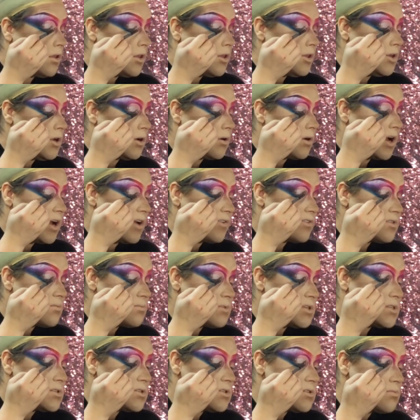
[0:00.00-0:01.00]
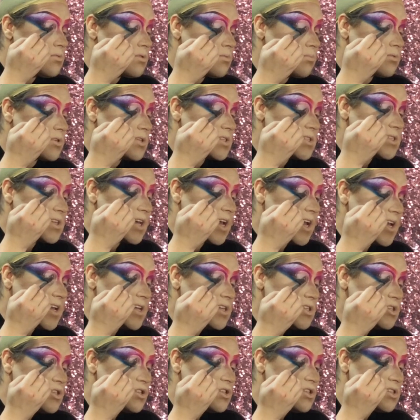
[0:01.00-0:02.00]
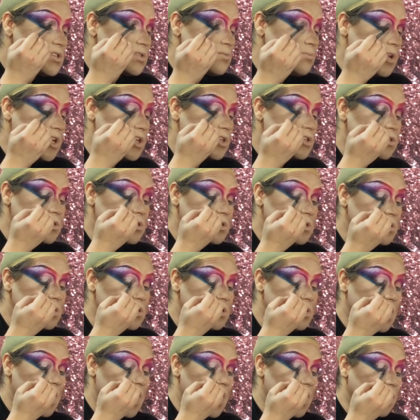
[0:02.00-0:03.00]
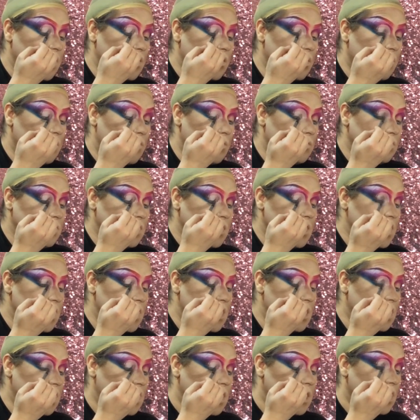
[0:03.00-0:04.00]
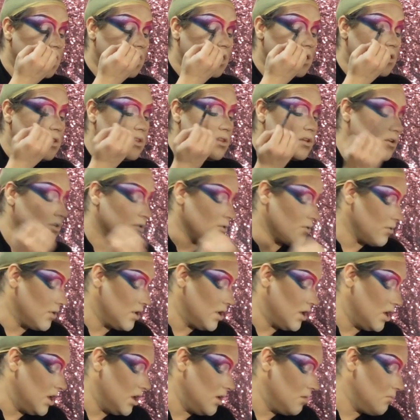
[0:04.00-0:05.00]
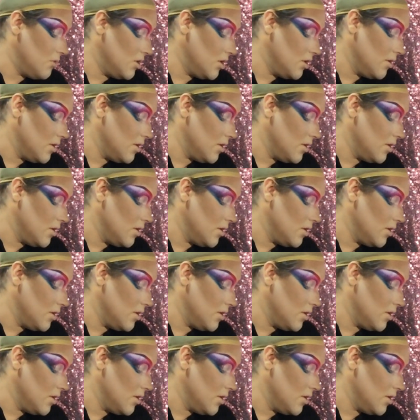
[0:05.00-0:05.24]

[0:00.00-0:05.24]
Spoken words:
You don't have to be super precise, just make sure that you're only hitting the cream.